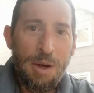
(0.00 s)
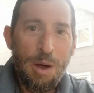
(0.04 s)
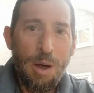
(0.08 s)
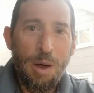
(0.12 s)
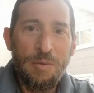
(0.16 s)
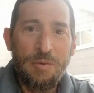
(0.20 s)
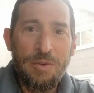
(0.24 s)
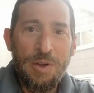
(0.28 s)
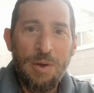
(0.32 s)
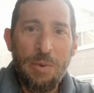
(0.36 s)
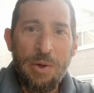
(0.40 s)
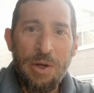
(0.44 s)

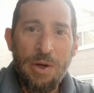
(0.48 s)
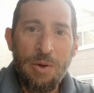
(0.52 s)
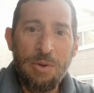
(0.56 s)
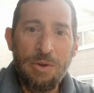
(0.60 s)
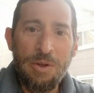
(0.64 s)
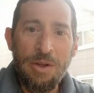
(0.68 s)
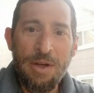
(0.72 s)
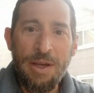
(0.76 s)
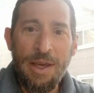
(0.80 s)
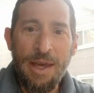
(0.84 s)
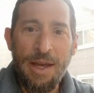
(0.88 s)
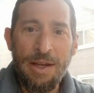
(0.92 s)
hopefully we
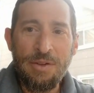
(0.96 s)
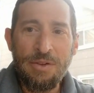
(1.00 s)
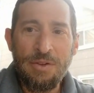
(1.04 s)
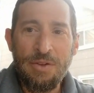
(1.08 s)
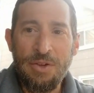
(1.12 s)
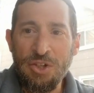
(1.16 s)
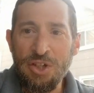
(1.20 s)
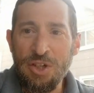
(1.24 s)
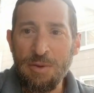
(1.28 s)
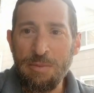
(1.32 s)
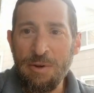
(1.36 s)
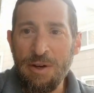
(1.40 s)
don't look at
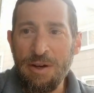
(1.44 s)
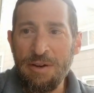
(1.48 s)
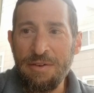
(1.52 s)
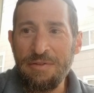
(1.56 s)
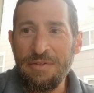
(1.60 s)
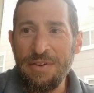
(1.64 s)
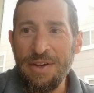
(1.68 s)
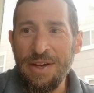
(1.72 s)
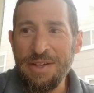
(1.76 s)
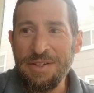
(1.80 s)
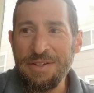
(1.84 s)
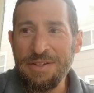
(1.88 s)
Tisha
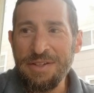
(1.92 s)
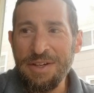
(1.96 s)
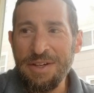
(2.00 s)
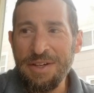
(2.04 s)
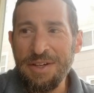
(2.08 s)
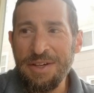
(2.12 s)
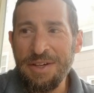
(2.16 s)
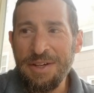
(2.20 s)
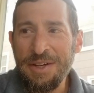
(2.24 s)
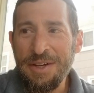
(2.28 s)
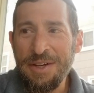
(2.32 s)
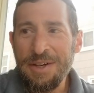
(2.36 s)
B'Av as
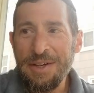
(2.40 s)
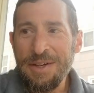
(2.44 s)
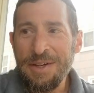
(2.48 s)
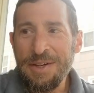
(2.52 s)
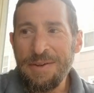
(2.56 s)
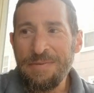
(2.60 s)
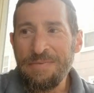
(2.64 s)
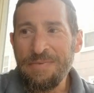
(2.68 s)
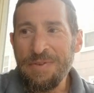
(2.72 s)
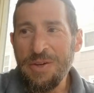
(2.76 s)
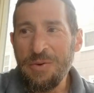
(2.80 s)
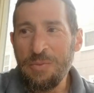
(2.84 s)

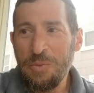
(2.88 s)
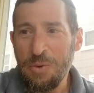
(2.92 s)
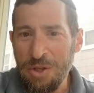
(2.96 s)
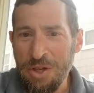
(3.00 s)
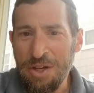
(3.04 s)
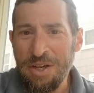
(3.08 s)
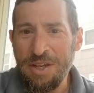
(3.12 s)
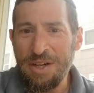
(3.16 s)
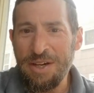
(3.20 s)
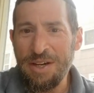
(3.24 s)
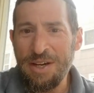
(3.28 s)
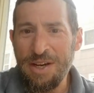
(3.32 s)

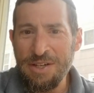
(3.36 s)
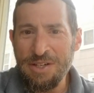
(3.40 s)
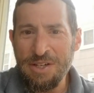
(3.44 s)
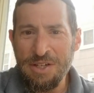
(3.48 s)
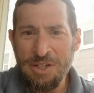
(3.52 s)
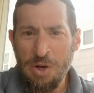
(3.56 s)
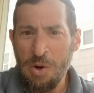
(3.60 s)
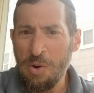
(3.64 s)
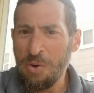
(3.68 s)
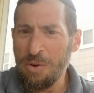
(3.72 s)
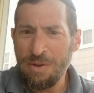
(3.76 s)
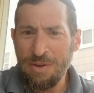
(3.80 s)

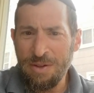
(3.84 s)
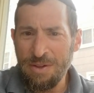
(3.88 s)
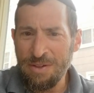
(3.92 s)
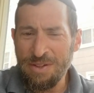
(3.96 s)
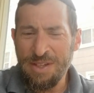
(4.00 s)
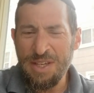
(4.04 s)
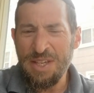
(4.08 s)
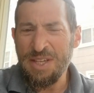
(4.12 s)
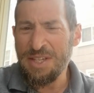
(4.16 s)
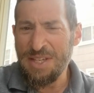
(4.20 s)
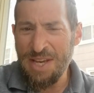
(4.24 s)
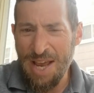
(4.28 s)
a total
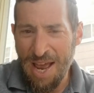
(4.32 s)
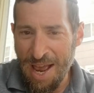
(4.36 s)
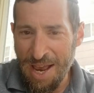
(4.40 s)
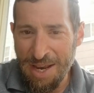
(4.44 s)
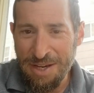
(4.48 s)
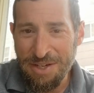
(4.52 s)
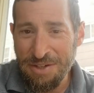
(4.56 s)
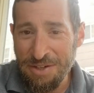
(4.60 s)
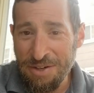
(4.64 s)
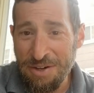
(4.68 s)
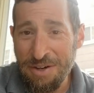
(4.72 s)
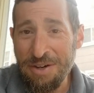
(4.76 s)

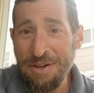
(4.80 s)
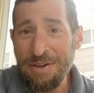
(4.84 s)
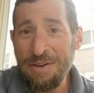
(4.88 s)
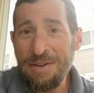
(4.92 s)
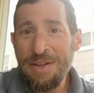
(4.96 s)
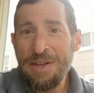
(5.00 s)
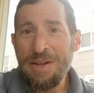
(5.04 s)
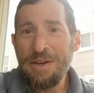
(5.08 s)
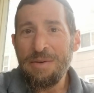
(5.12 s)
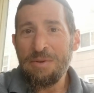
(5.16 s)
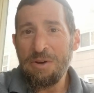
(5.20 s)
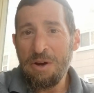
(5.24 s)

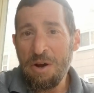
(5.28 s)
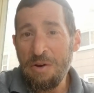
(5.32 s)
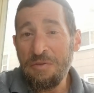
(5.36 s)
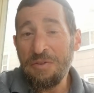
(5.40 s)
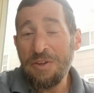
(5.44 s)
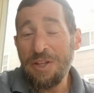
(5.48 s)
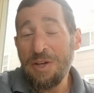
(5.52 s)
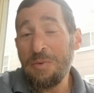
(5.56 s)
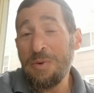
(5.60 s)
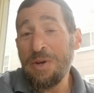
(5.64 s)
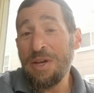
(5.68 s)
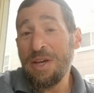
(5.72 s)
disaster, but
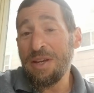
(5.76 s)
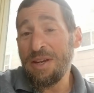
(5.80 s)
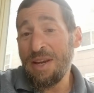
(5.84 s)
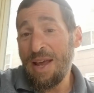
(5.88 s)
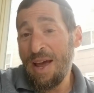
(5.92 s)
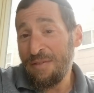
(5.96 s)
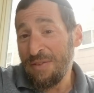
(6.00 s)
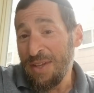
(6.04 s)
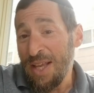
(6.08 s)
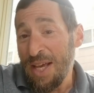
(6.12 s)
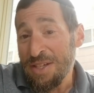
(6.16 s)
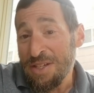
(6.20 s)
hopefully we can
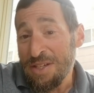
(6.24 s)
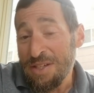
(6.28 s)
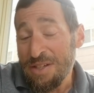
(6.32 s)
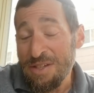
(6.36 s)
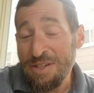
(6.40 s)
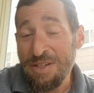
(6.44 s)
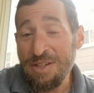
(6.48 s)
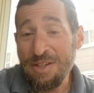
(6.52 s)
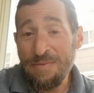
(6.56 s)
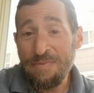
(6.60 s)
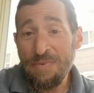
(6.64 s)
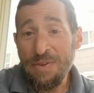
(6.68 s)
have
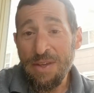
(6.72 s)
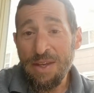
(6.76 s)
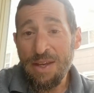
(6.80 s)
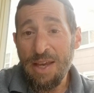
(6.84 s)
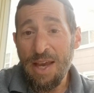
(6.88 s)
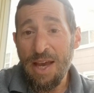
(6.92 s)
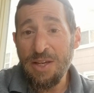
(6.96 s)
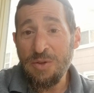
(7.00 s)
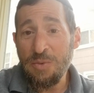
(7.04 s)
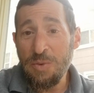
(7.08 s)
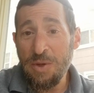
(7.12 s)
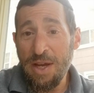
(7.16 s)
lessons
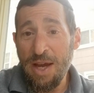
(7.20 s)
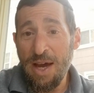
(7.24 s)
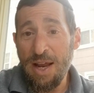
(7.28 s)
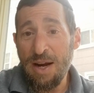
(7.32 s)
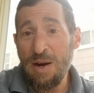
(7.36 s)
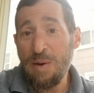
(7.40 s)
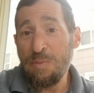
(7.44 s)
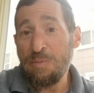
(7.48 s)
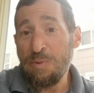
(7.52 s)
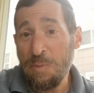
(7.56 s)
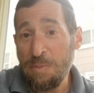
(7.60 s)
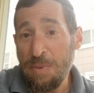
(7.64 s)
as we
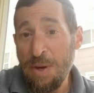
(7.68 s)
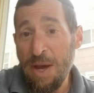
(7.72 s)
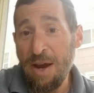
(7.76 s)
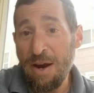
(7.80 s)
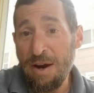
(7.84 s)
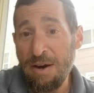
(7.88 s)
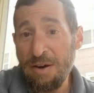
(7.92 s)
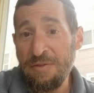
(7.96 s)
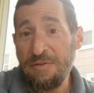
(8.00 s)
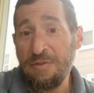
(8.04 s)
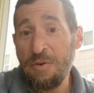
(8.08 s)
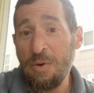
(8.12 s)
kind of
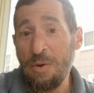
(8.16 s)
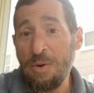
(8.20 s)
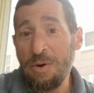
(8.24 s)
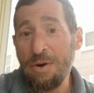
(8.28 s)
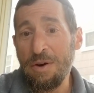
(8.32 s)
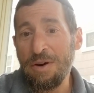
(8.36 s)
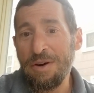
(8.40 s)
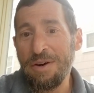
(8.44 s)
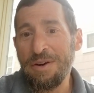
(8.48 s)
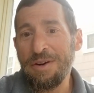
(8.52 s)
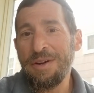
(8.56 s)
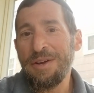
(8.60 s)
prepare
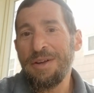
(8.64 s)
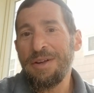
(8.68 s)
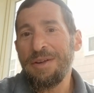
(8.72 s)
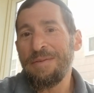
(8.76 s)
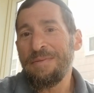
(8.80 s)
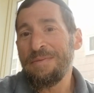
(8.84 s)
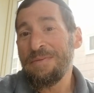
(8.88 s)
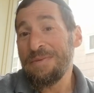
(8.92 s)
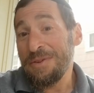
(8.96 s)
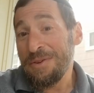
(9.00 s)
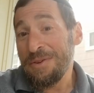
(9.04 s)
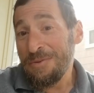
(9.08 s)
for
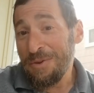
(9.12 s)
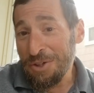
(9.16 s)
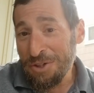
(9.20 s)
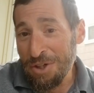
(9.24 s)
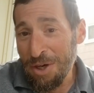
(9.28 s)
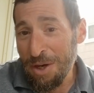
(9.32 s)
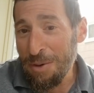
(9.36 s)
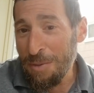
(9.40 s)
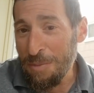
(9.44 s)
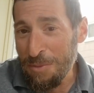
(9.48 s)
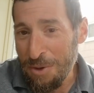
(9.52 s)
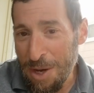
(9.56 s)

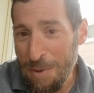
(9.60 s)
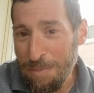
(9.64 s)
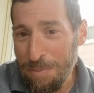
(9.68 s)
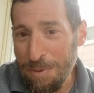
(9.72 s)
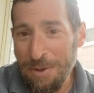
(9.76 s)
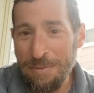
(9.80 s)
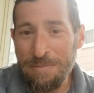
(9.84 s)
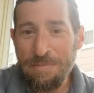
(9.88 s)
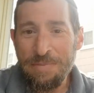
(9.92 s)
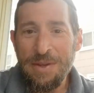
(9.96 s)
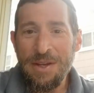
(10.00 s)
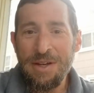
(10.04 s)
Rosh Hashanah Yom
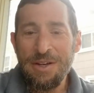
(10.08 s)
Kippur.